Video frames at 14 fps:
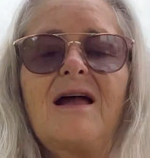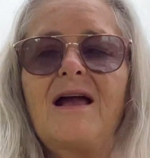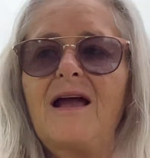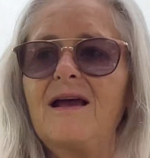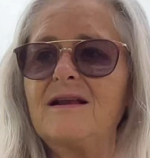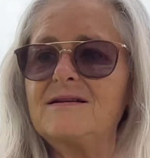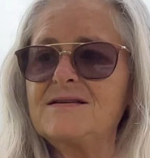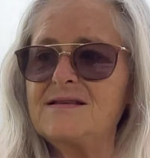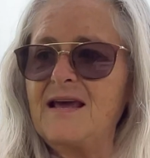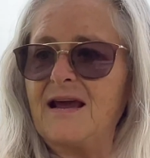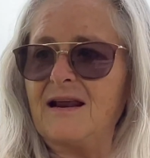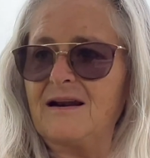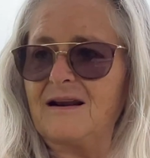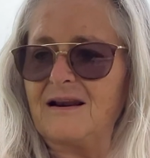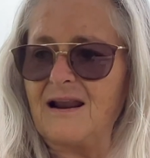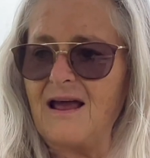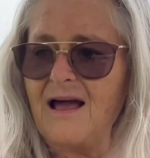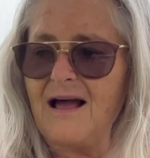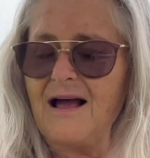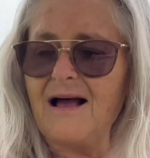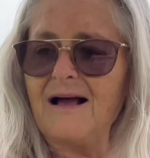And that,
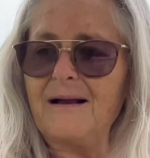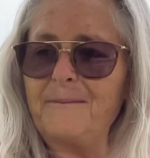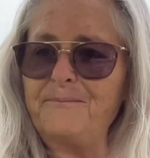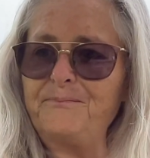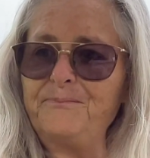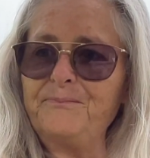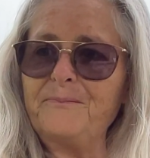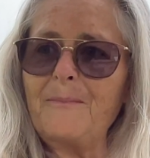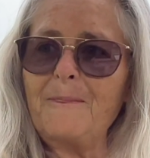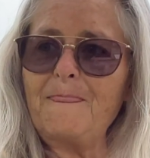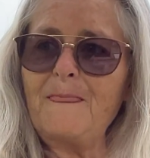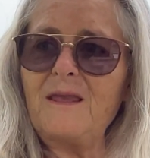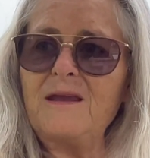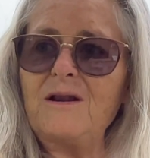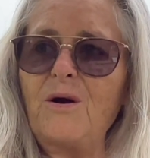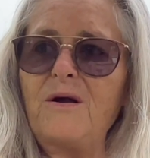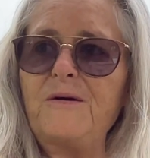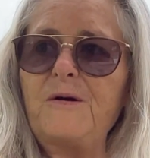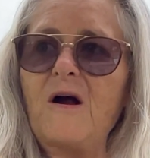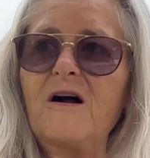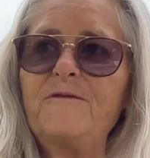you
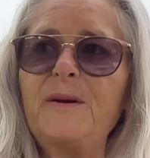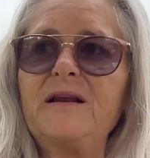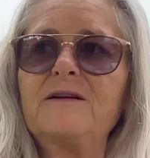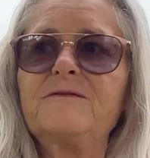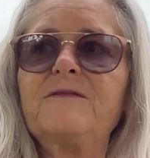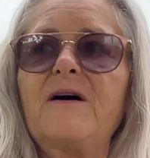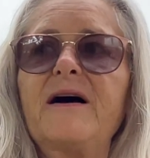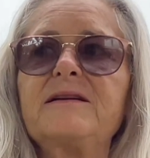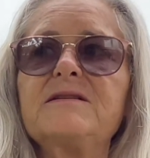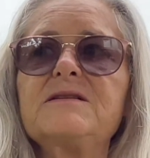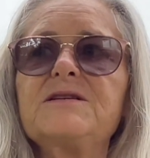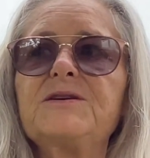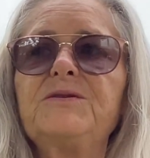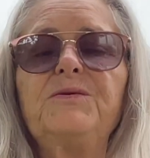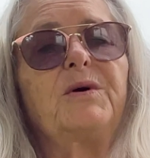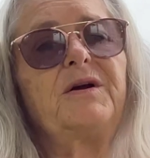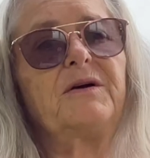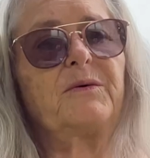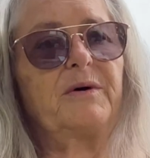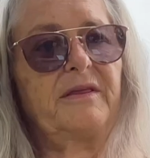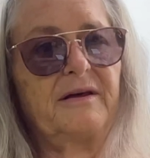know, I've been invited to
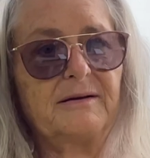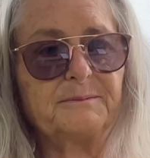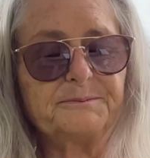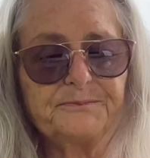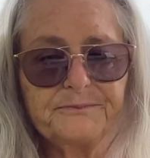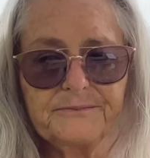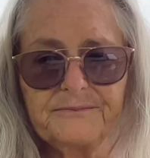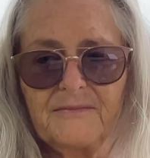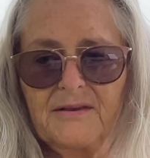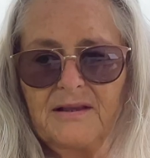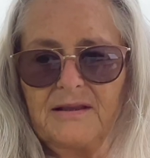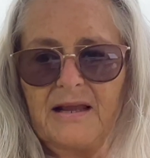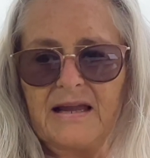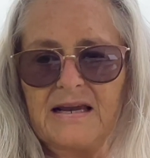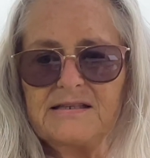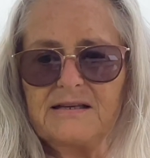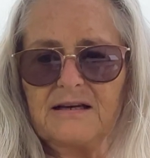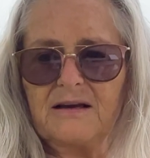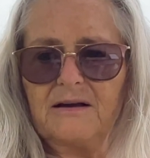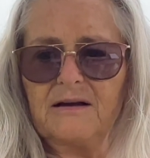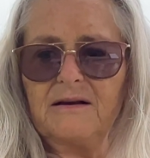work with him. Now, he's
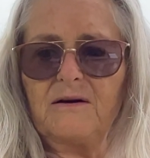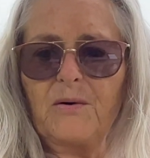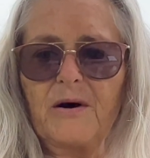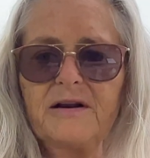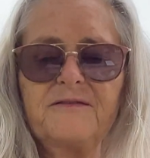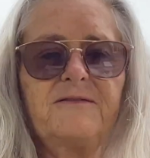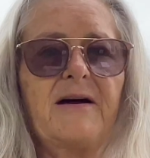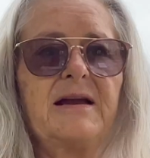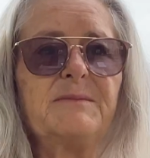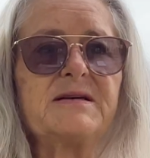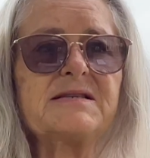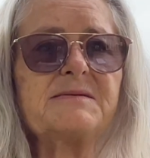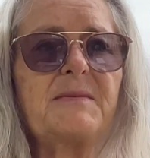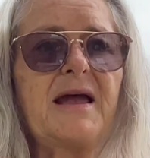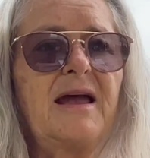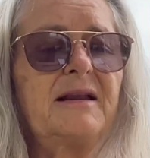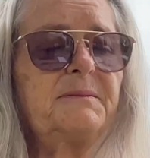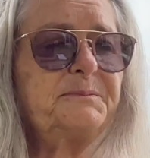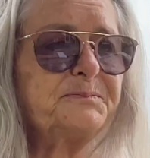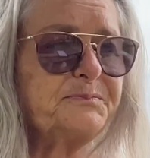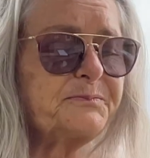quite a famous man,
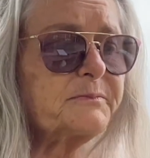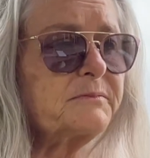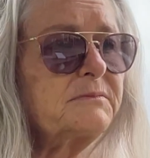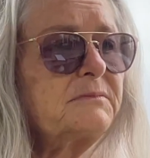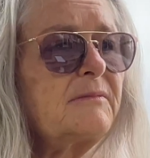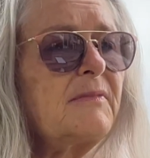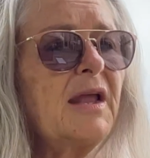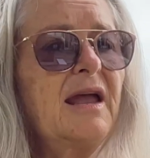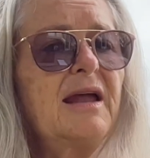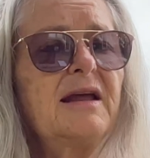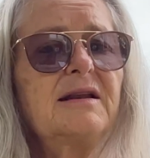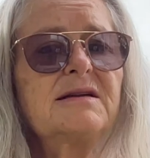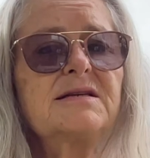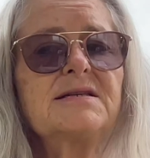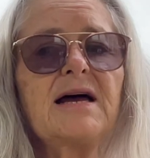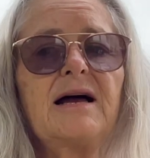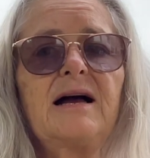and